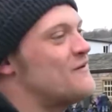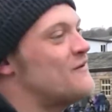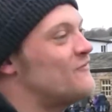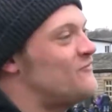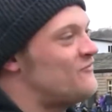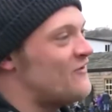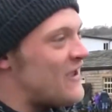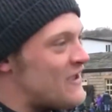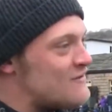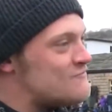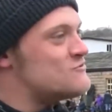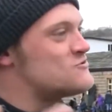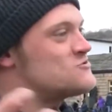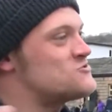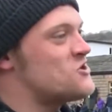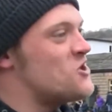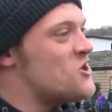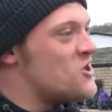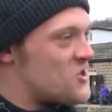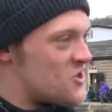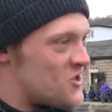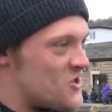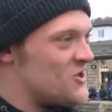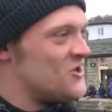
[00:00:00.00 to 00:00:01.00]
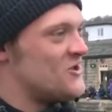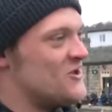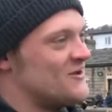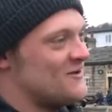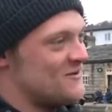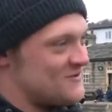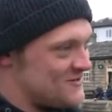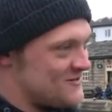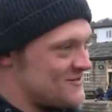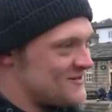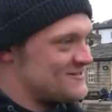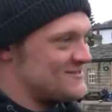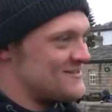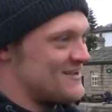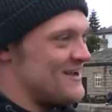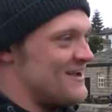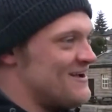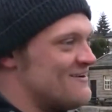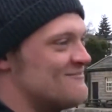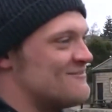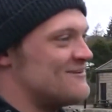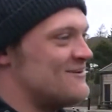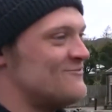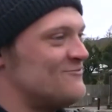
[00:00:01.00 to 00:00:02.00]
famouser, what should I
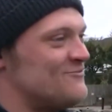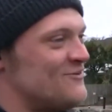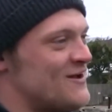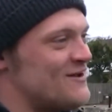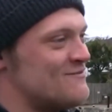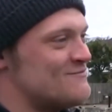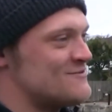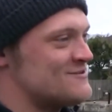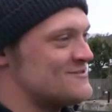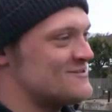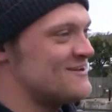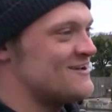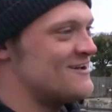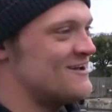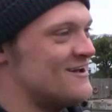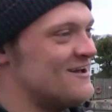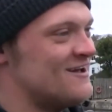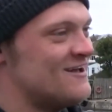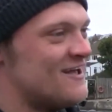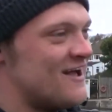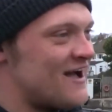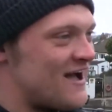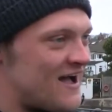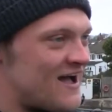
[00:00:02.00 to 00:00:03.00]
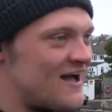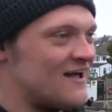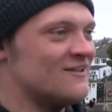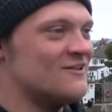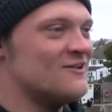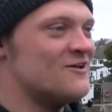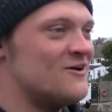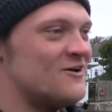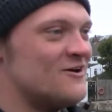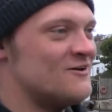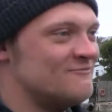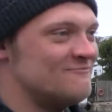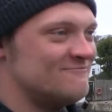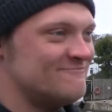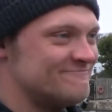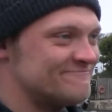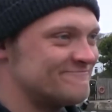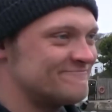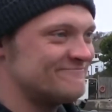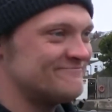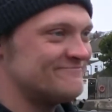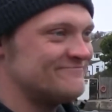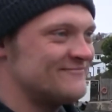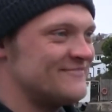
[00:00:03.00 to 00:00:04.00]
say? When I'm famouser,
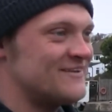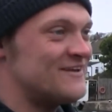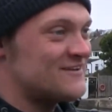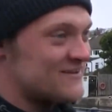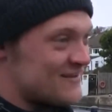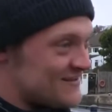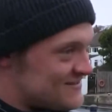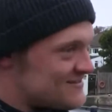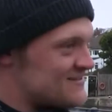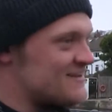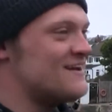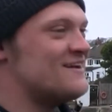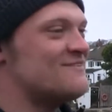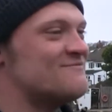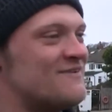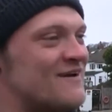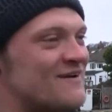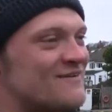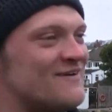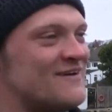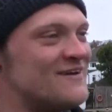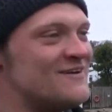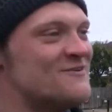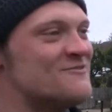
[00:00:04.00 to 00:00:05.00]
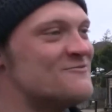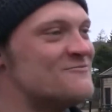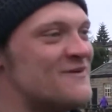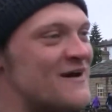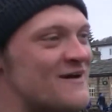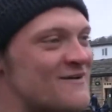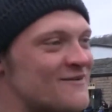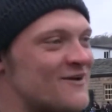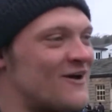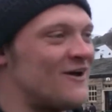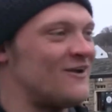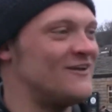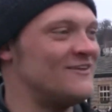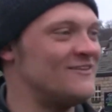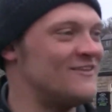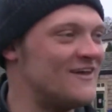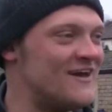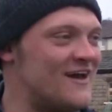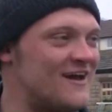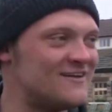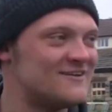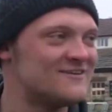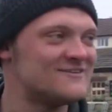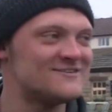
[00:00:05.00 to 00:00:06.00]
you can say met me. You've met Colin the
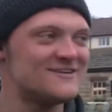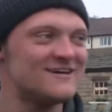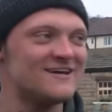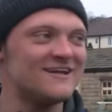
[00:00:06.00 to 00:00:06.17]
Head. See you